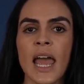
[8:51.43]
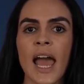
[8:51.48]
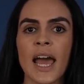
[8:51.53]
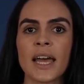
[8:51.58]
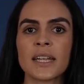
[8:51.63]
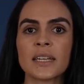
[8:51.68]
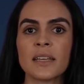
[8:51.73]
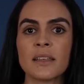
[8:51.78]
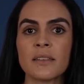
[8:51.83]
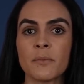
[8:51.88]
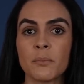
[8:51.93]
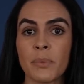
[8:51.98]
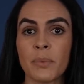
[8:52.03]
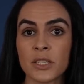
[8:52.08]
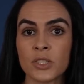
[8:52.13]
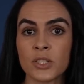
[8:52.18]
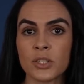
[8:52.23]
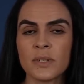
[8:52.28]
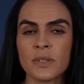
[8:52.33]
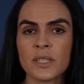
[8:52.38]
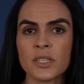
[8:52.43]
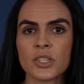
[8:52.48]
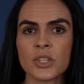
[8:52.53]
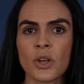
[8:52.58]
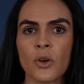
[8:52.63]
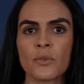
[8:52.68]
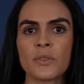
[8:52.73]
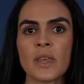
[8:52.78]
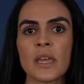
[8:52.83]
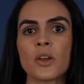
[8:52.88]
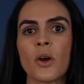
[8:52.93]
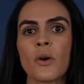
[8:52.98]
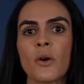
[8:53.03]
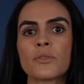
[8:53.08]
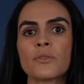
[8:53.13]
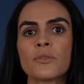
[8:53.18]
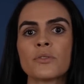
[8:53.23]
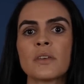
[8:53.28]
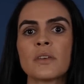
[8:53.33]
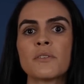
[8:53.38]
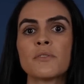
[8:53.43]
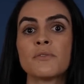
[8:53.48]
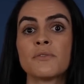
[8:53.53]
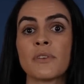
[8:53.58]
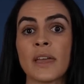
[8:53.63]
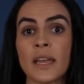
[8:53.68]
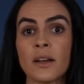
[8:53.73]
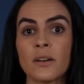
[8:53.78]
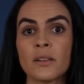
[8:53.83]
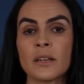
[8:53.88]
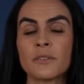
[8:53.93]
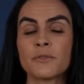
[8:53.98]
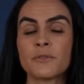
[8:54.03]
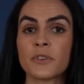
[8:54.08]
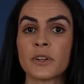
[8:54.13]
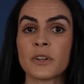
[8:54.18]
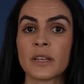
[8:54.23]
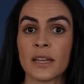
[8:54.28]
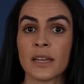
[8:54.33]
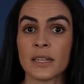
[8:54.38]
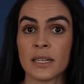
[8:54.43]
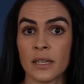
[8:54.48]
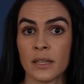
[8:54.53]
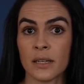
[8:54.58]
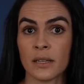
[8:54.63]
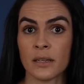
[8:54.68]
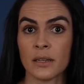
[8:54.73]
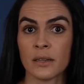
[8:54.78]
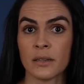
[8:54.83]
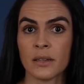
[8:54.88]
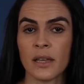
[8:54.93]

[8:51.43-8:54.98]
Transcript: and by doing so, they go through the veil of forgetting.